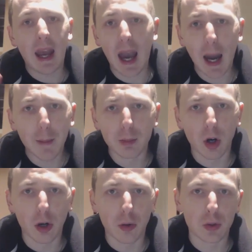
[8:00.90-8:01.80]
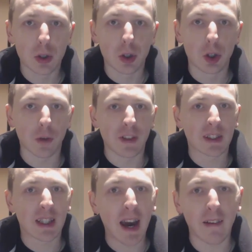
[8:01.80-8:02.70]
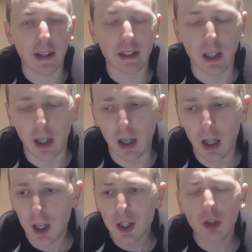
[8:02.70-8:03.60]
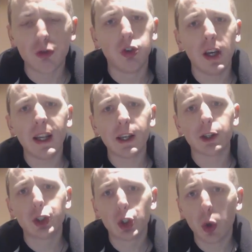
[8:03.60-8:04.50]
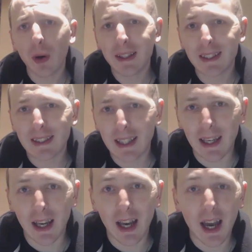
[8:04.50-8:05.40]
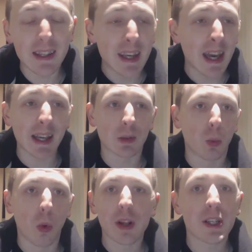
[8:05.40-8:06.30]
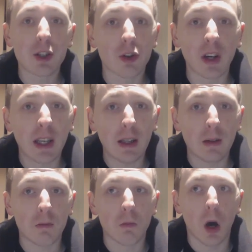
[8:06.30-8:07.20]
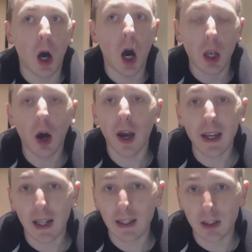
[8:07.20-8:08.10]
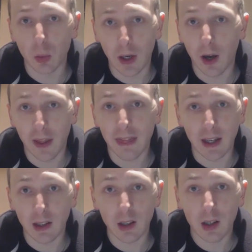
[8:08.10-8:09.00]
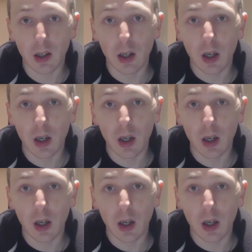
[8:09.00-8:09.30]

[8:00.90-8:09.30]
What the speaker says: and Ambrose because of his character. So really good choices here, and yes, one of these three are likely to win, I think.